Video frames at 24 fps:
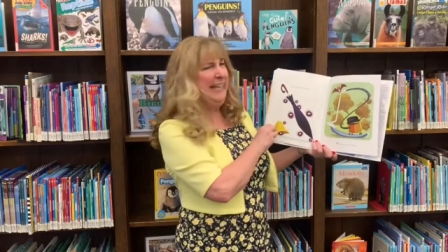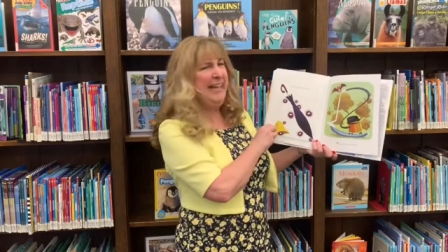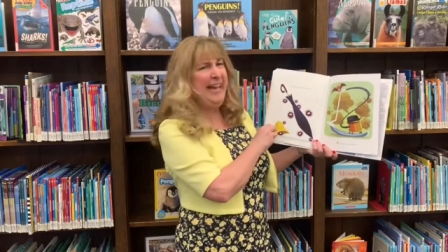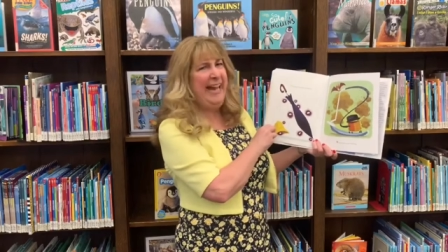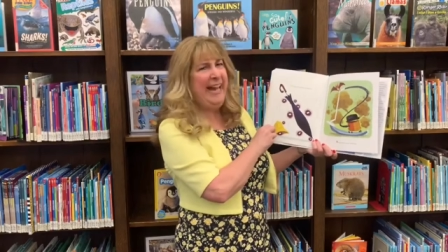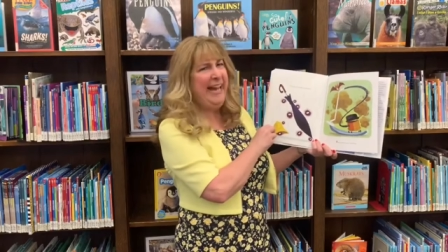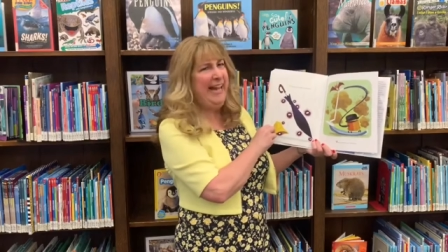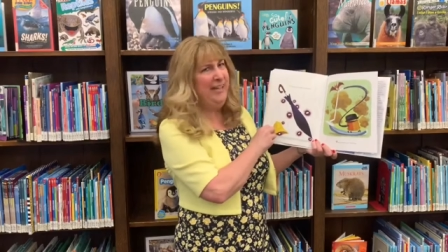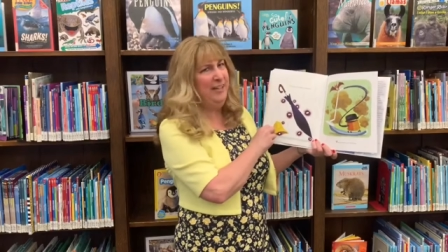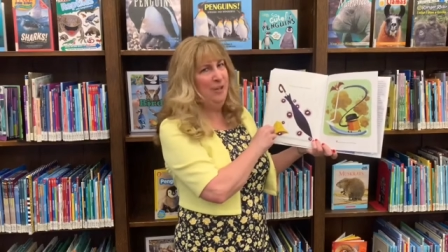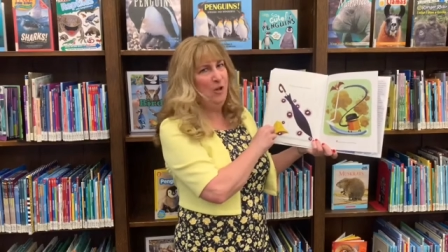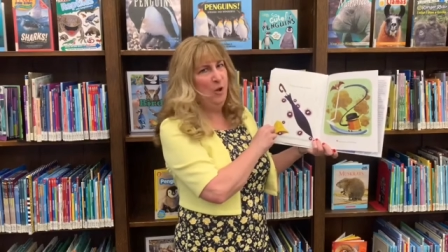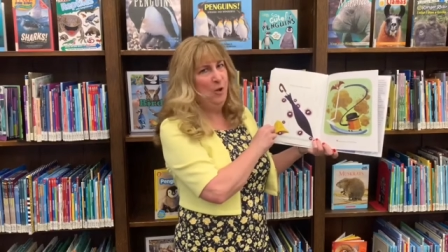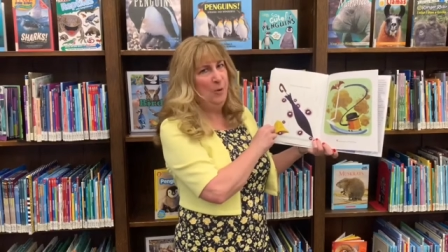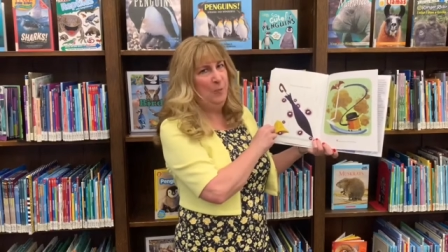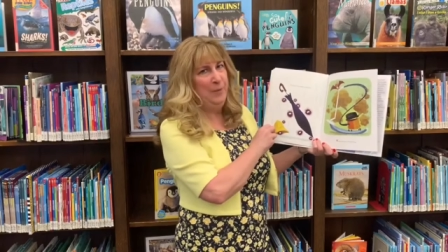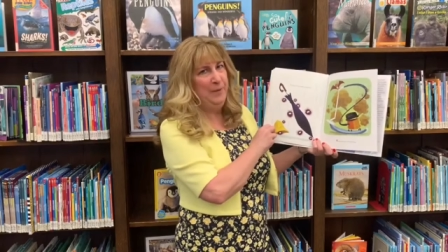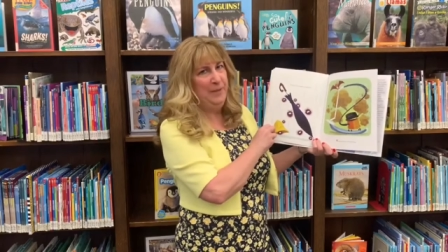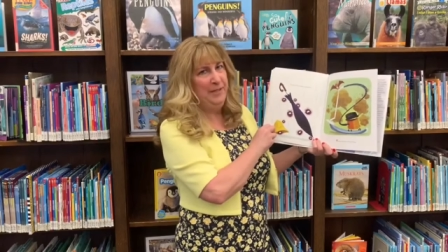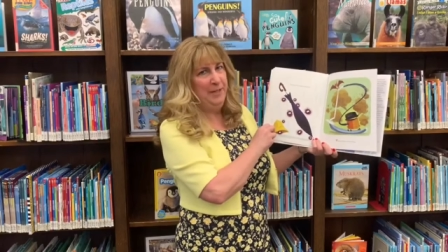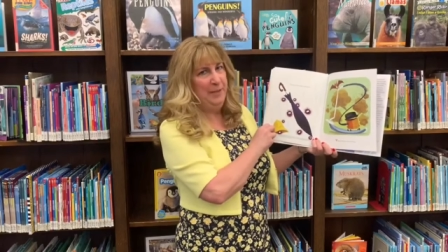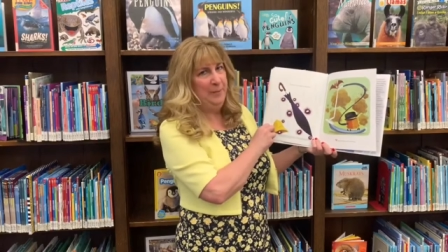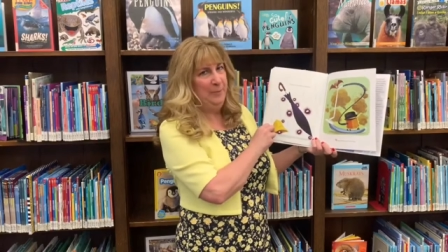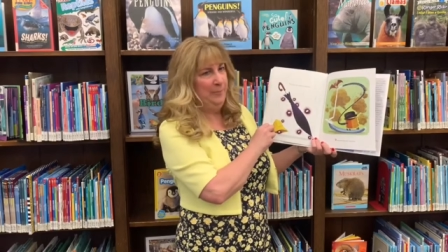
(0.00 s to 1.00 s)
can't
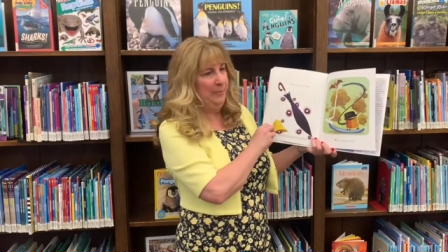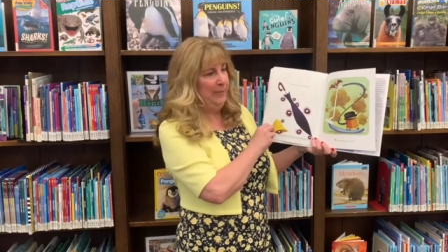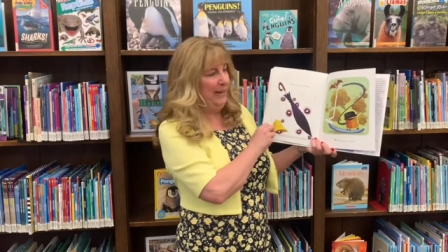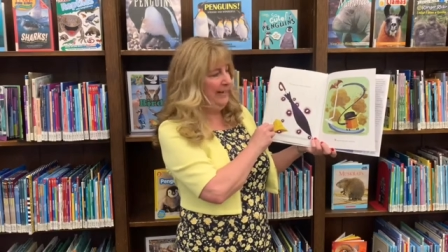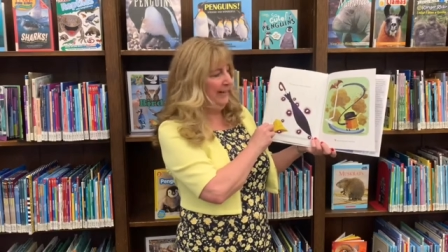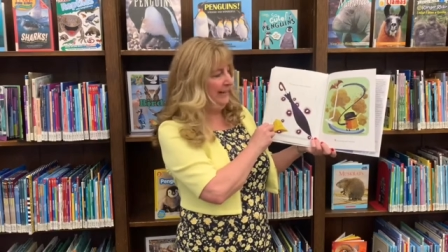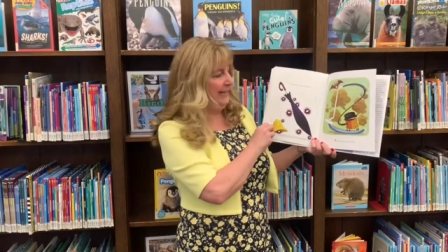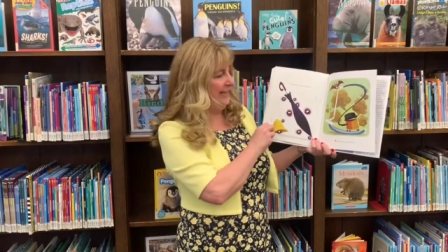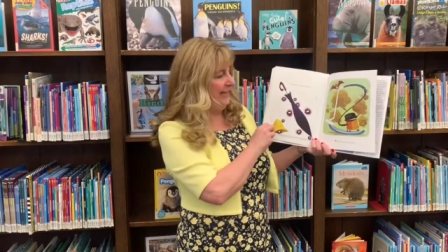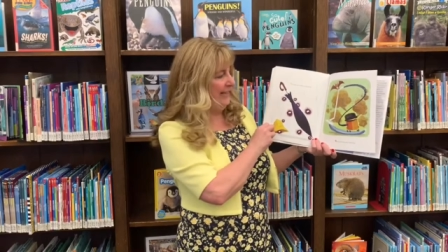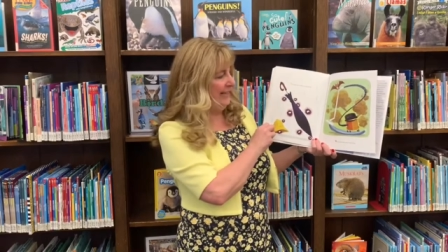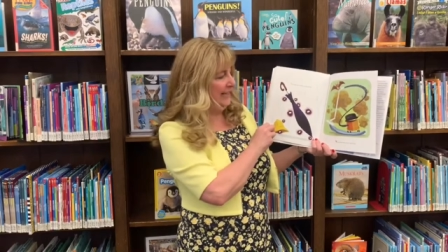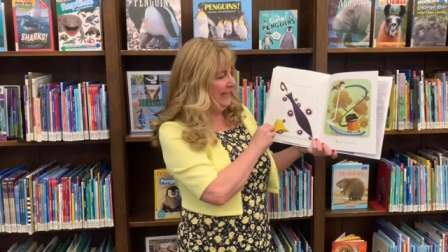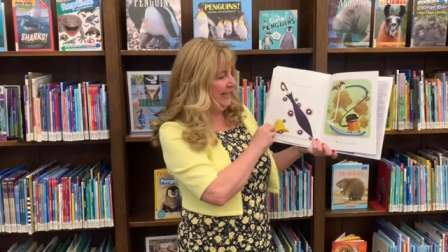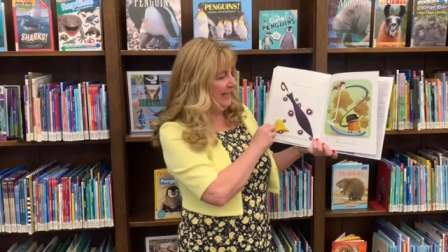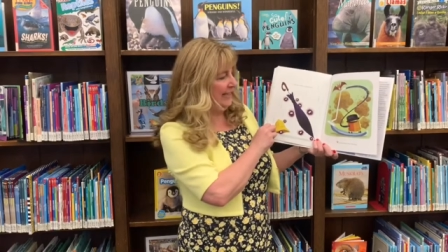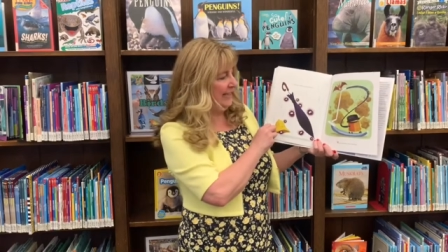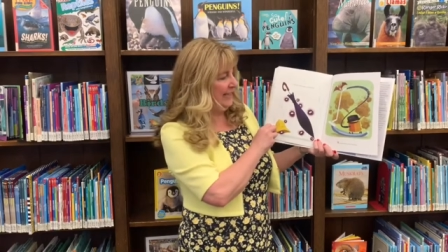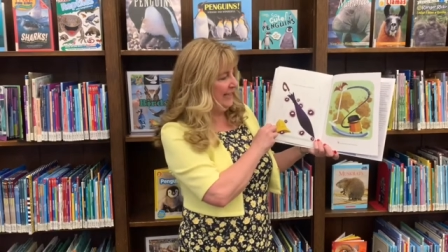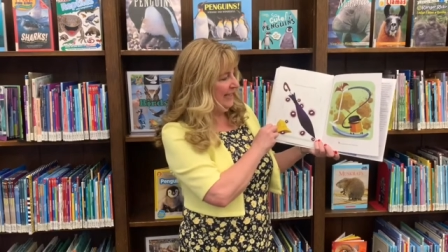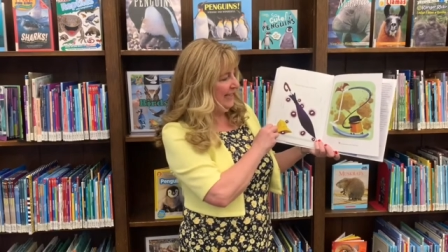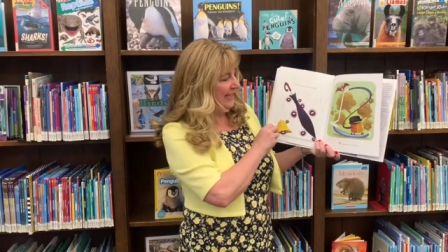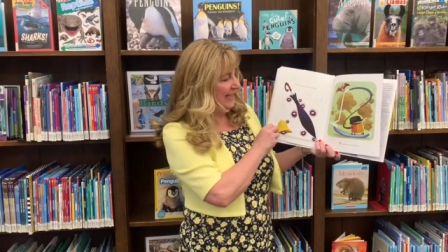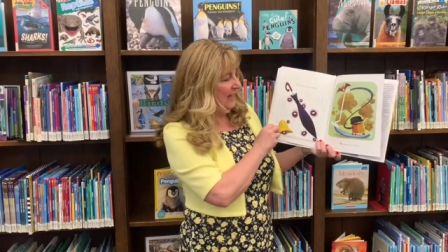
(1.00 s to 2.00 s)
open
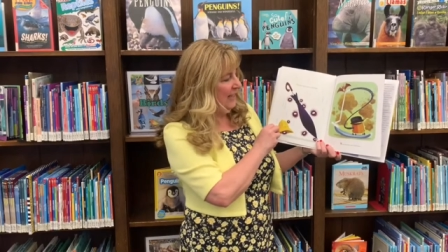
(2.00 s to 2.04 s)
umbrellas.